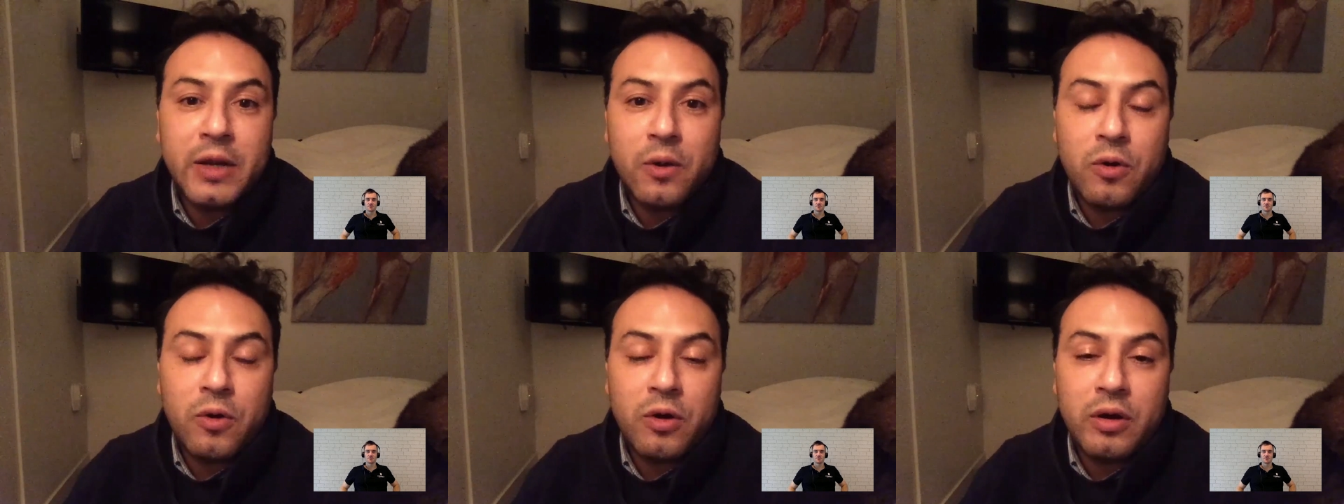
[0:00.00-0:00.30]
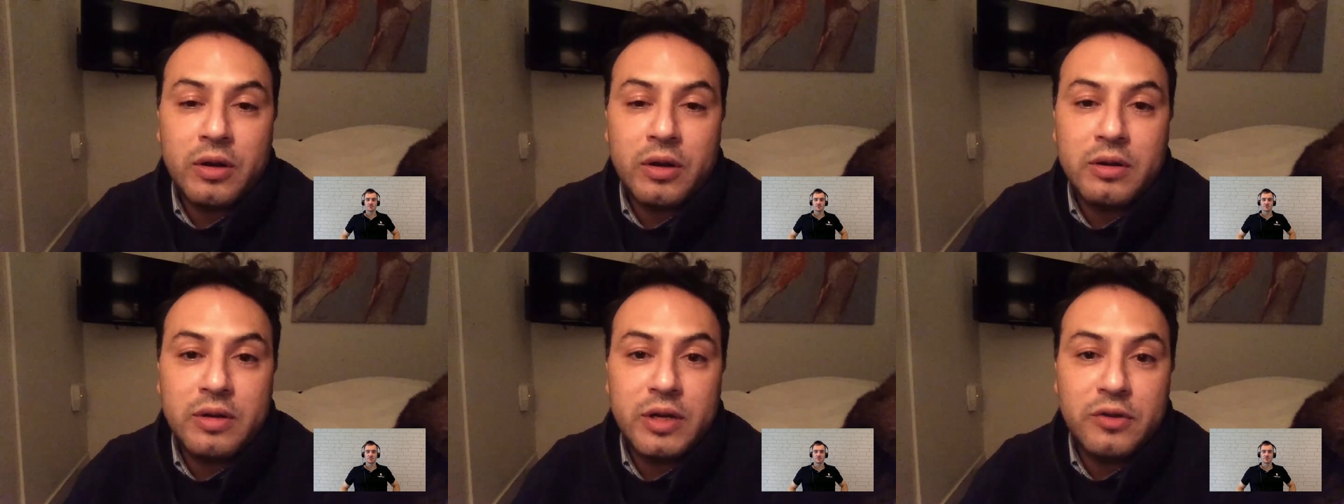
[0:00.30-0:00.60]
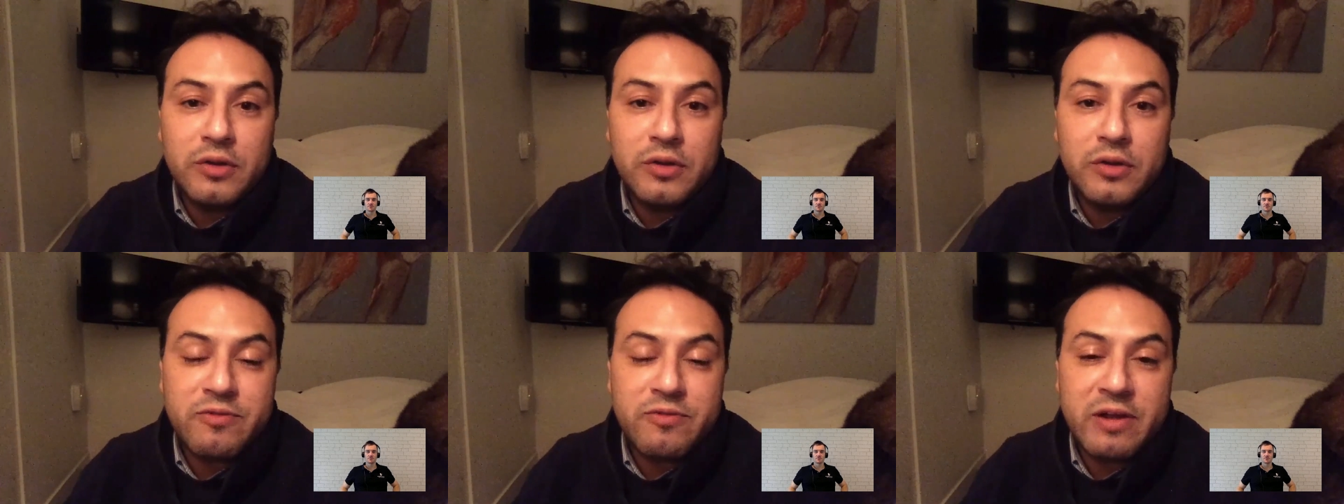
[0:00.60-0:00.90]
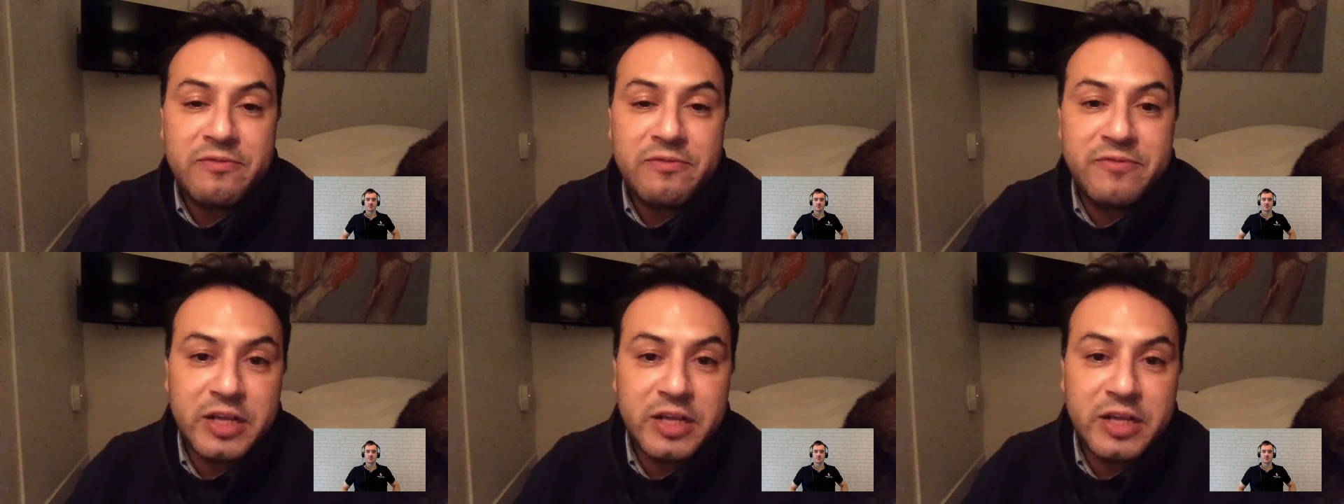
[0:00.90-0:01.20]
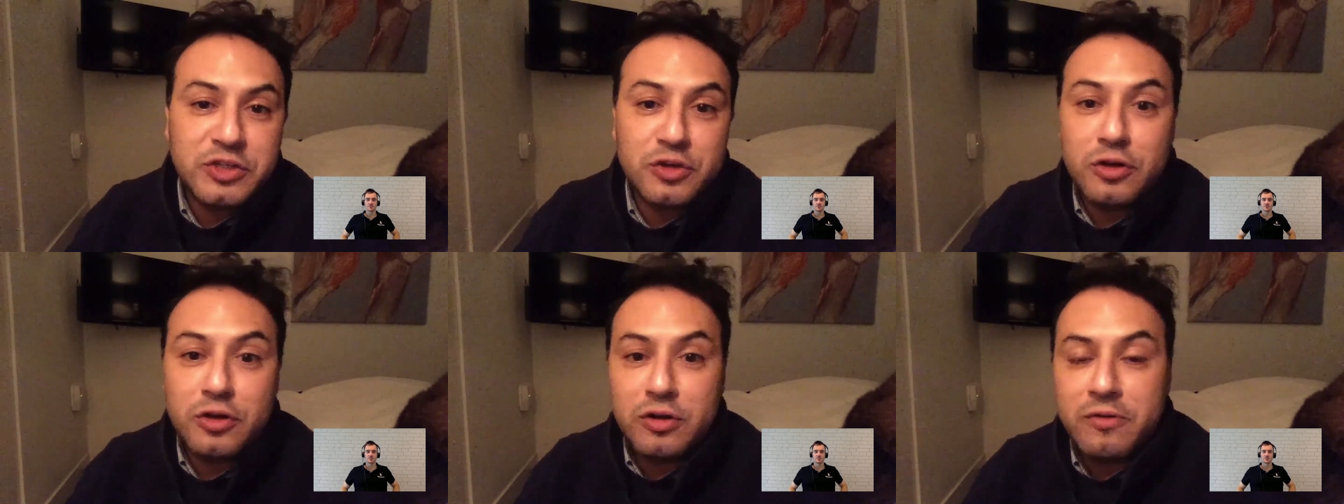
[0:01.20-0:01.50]
or they write
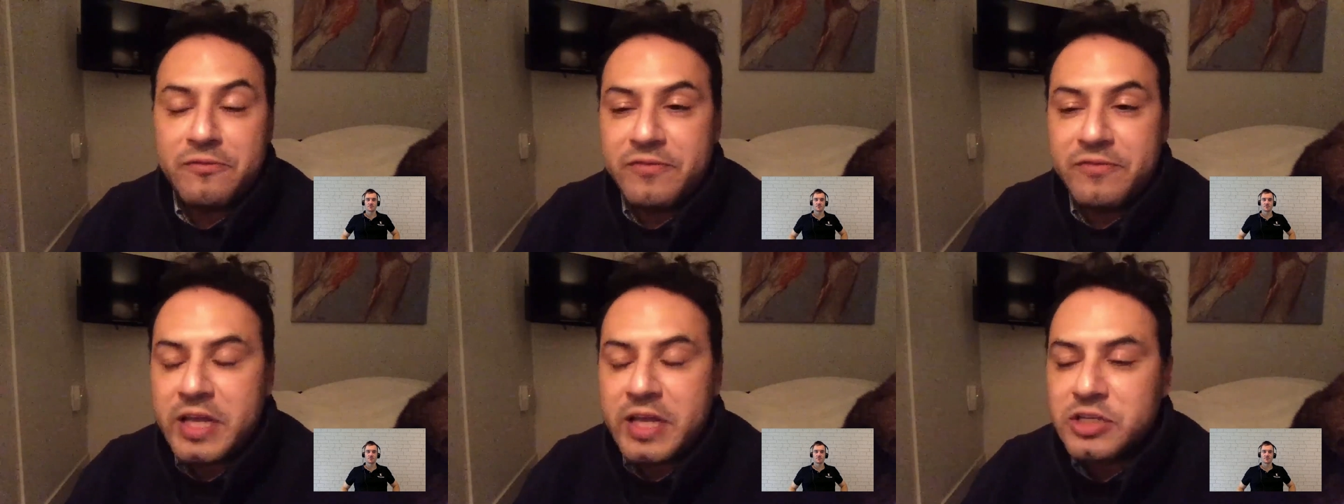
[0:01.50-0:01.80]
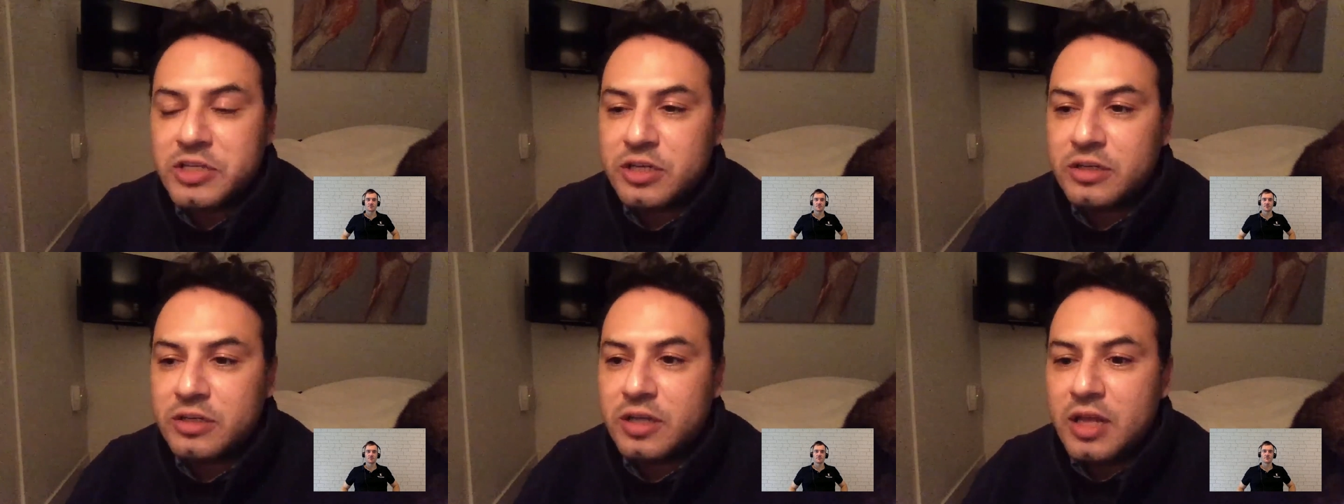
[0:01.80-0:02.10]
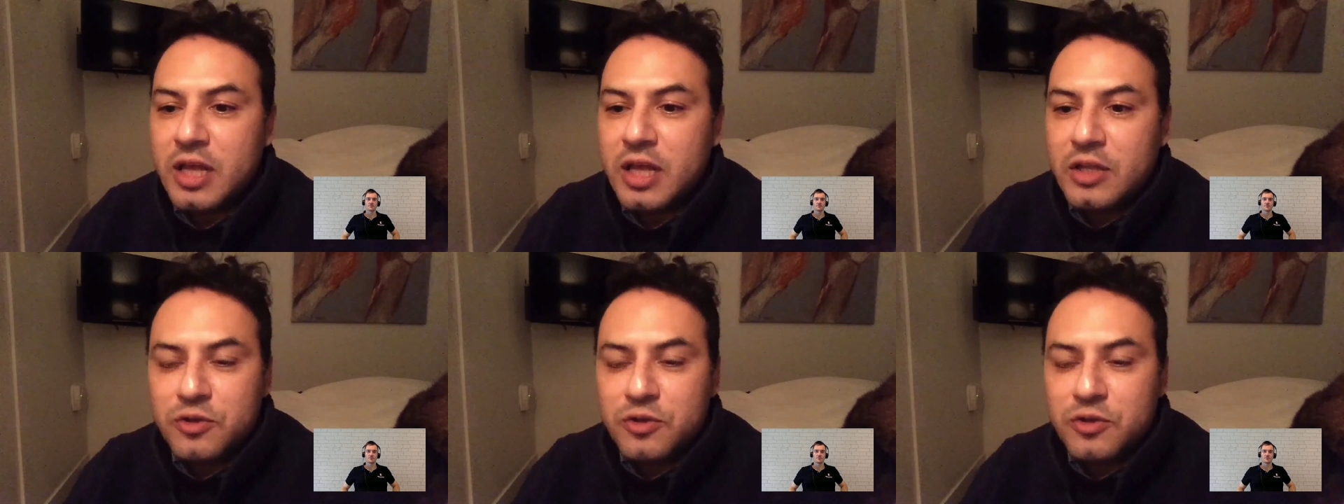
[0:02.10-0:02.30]
fiction and nonfiction.